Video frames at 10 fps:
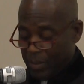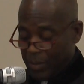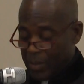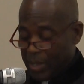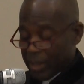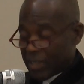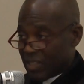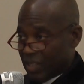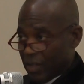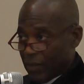that can
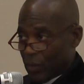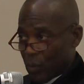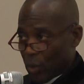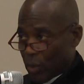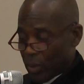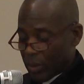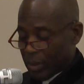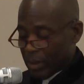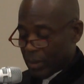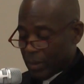save the world
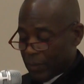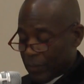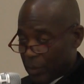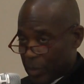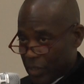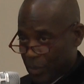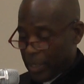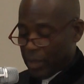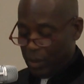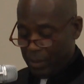from
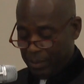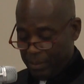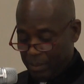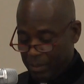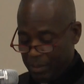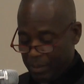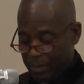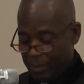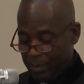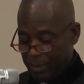despair
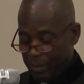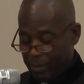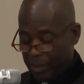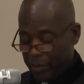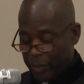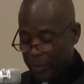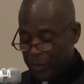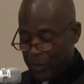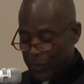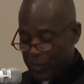by
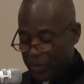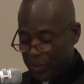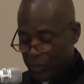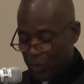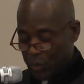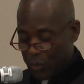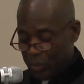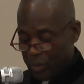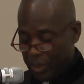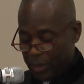reproducing
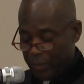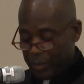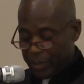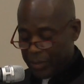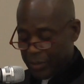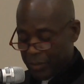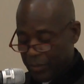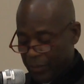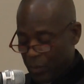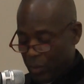social and religious
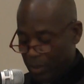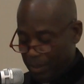reform.